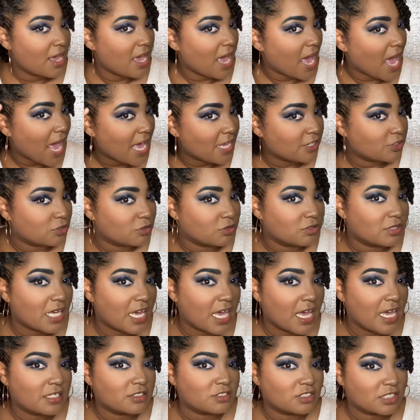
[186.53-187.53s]
I do
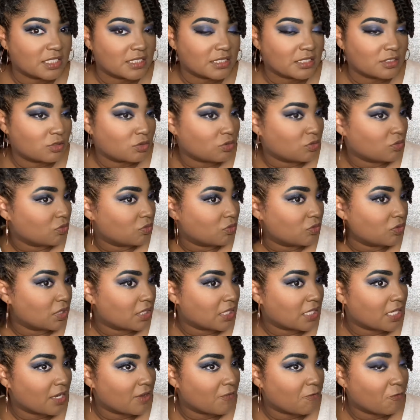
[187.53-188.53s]
that just to
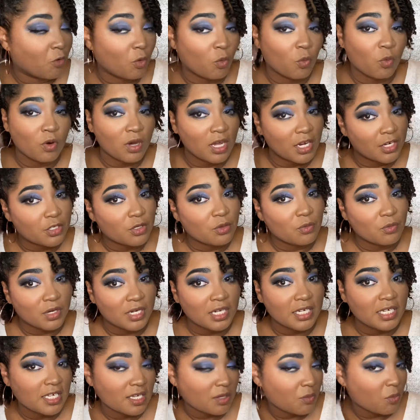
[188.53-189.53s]
for one, you want to
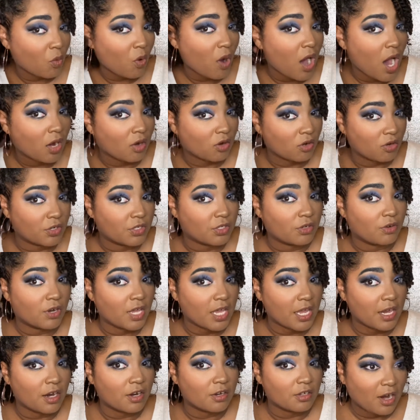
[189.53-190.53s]
keep water on your
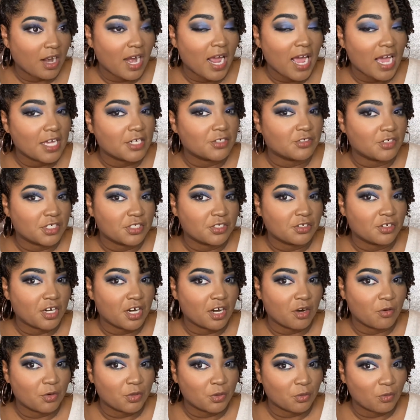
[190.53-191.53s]
hair. Hydrate your hair
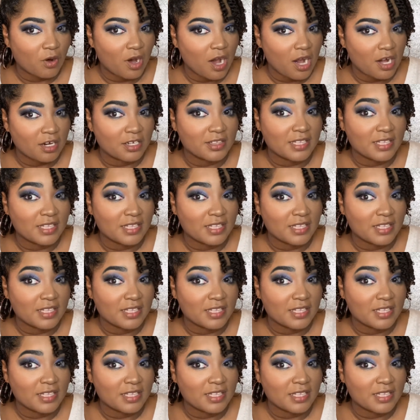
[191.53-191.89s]
with water.